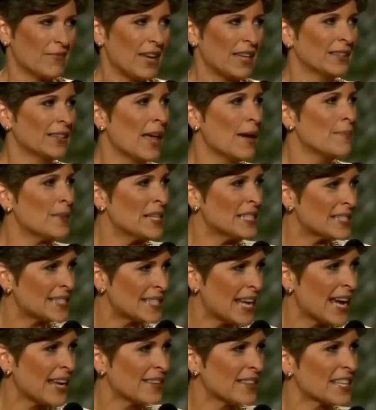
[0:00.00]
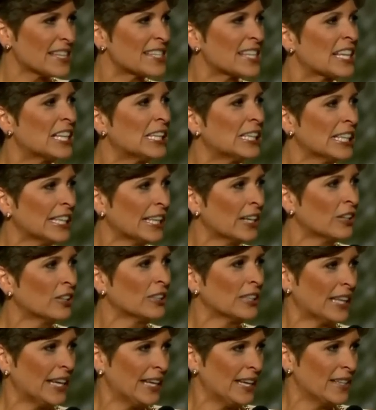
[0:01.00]
and let me say this
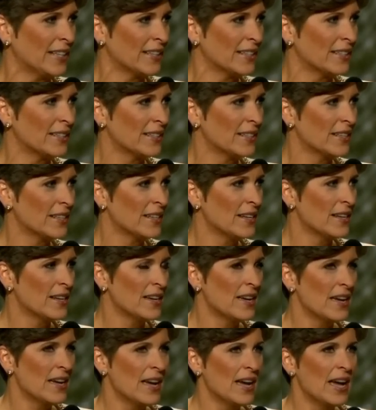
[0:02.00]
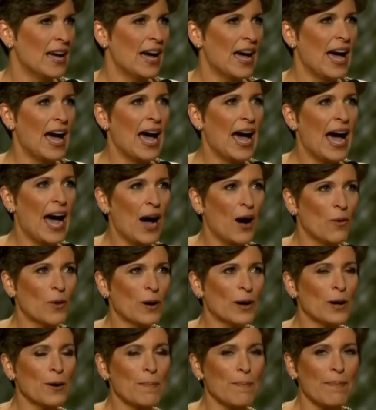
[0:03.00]
clearly,
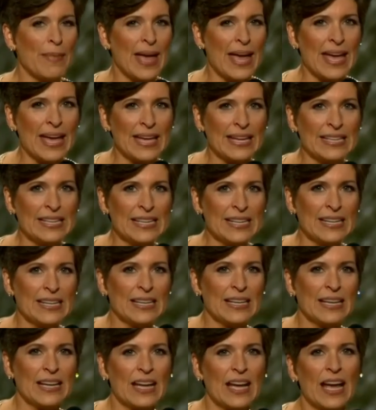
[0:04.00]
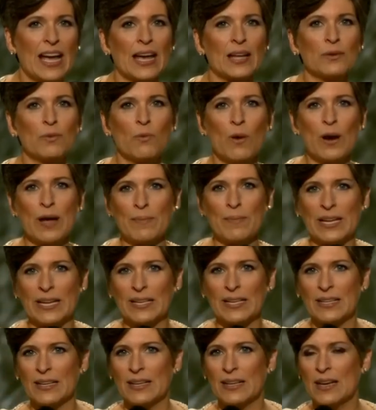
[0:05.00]
our men and
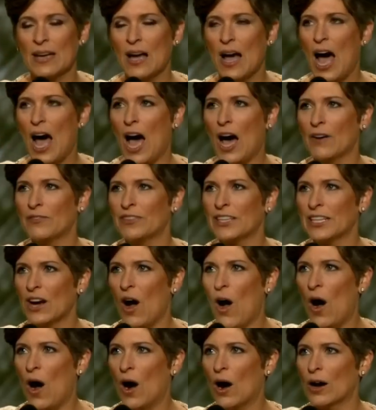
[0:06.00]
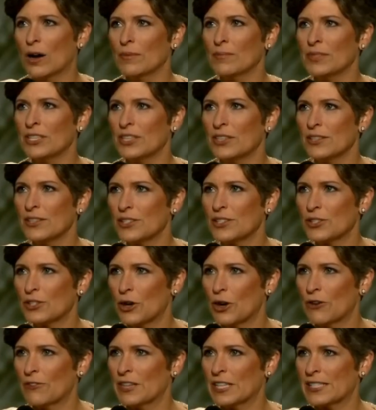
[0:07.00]
women of the armed
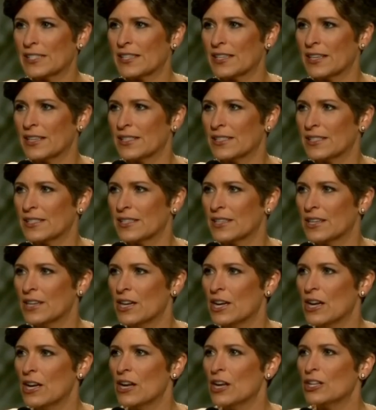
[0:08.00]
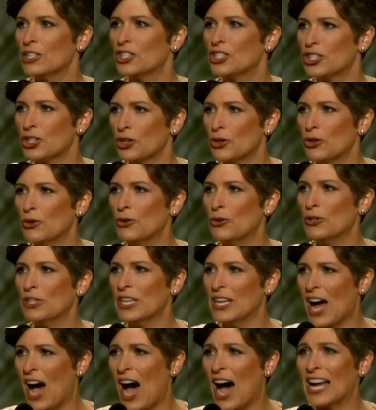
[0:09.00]
services do
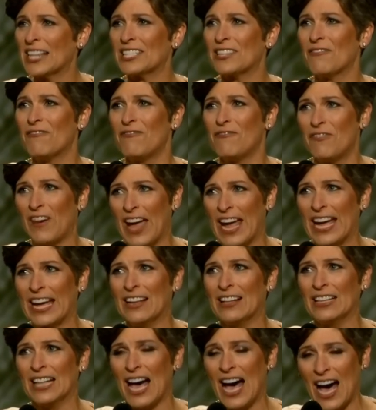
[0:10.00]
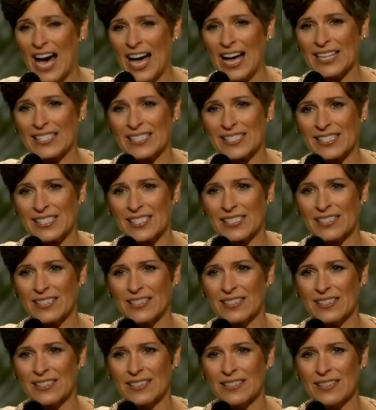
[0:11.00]
not fail us.
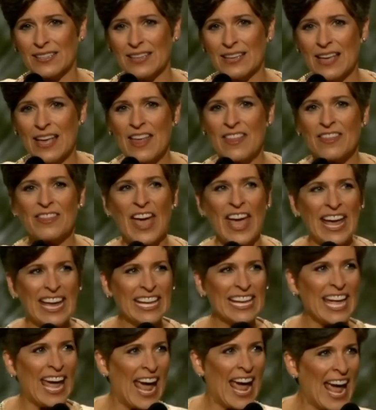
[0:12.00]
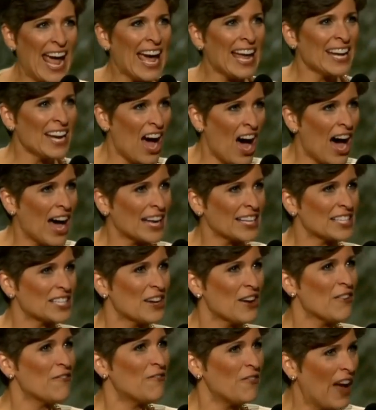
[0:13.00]
They cannot
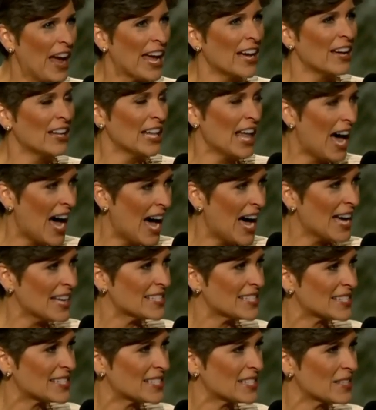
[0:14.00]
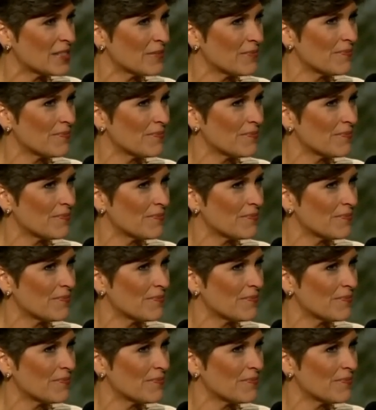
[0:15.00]
fail us.